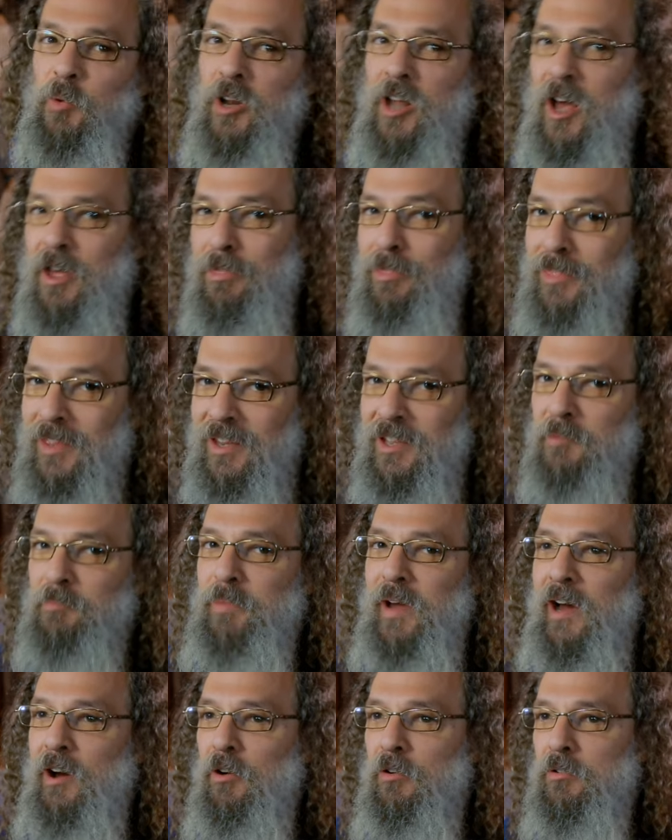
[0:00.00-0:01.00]
when I think
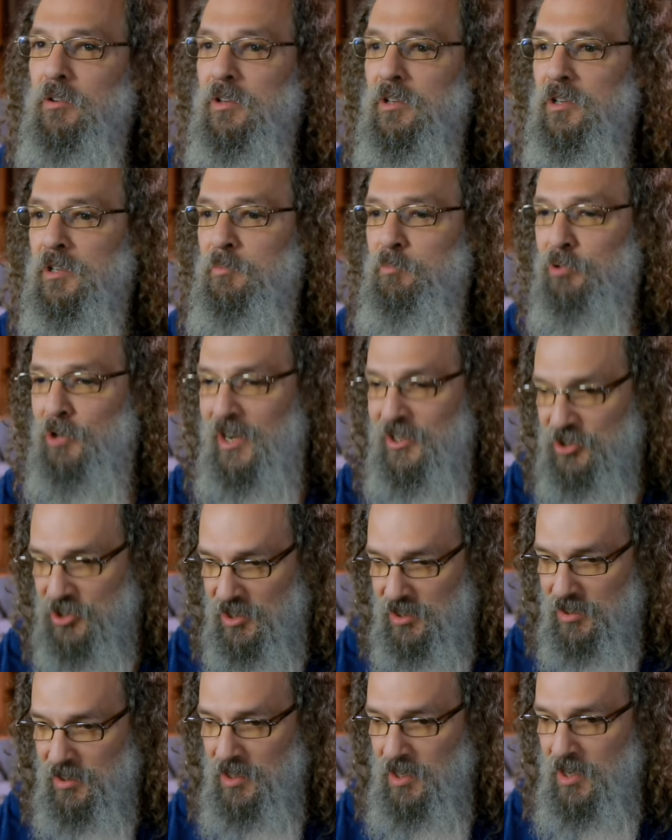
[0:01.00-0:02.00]
about
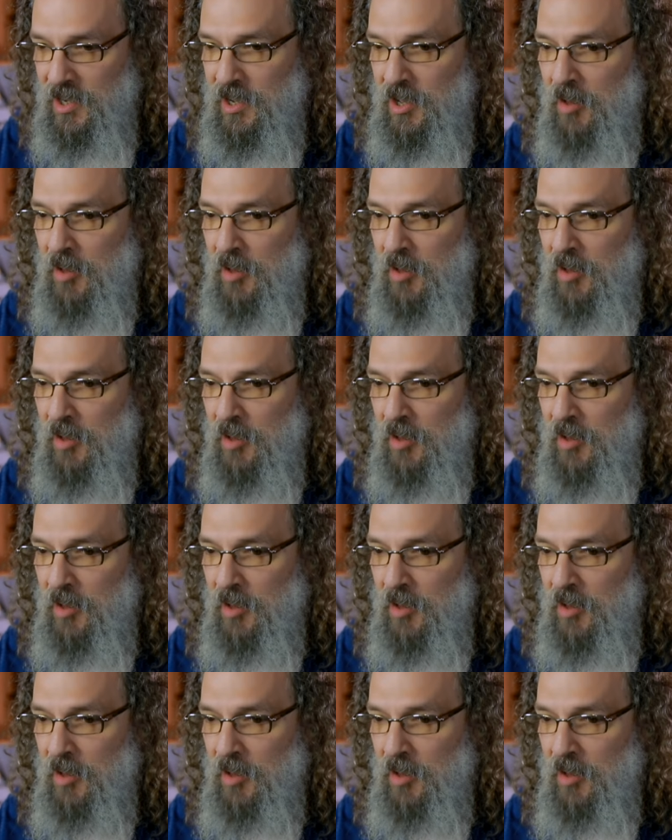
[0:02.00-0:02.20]
compression,